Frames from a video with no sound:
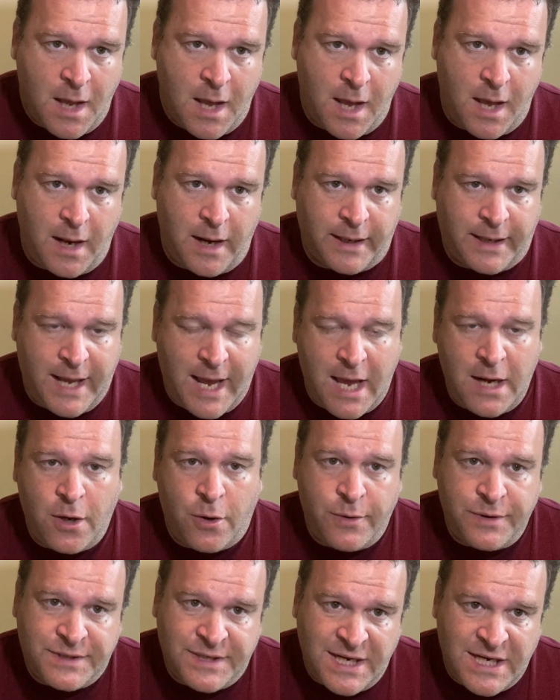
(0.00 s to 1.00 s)
And I can't
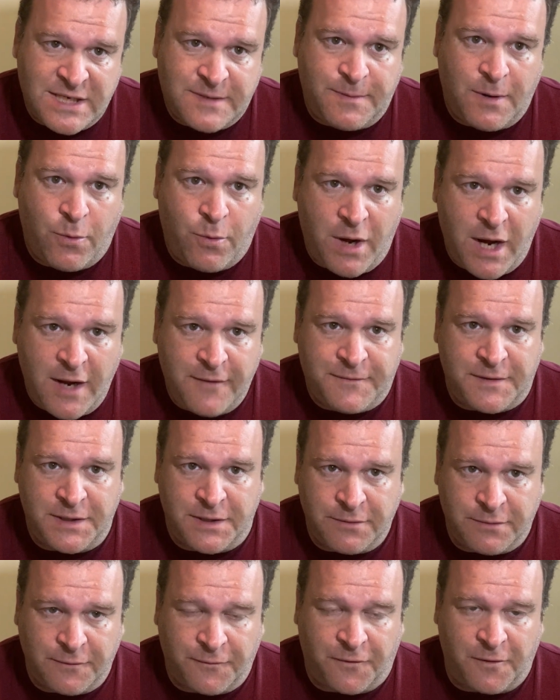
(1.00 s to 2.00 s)
always ask my wife to
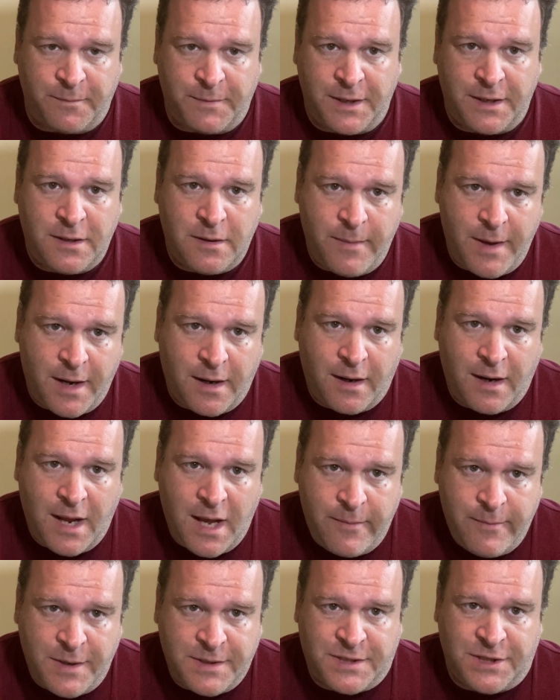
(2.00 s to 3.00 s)
do it for me, no matter
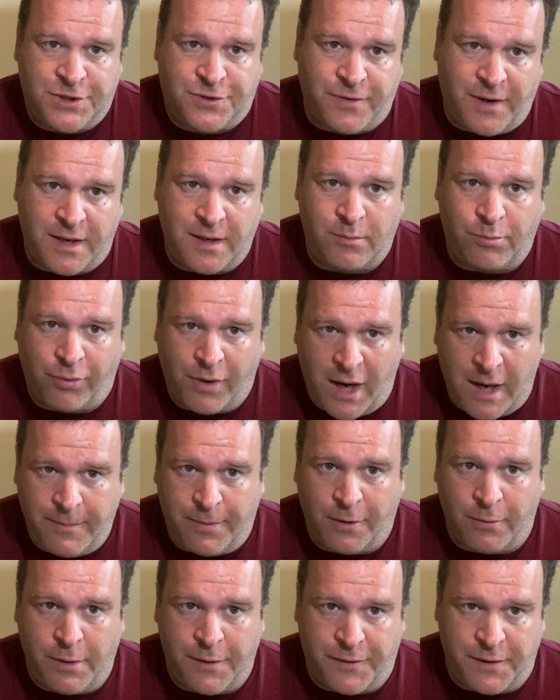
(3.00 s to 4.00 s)
how much I try to bribe
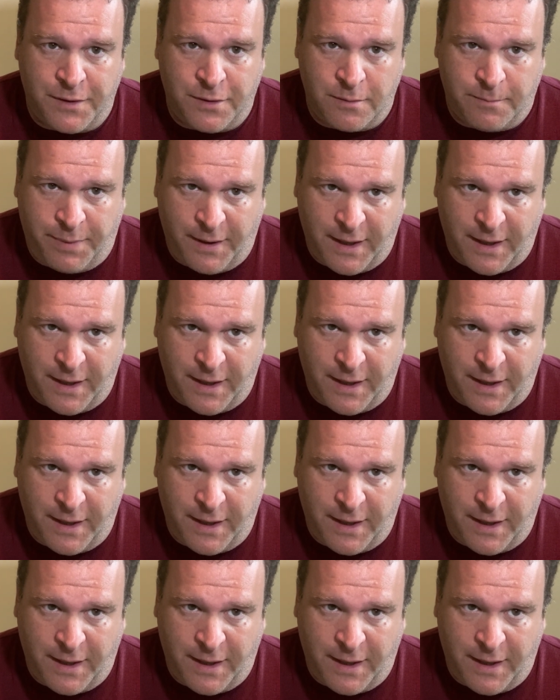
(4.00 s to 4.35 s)
her with a new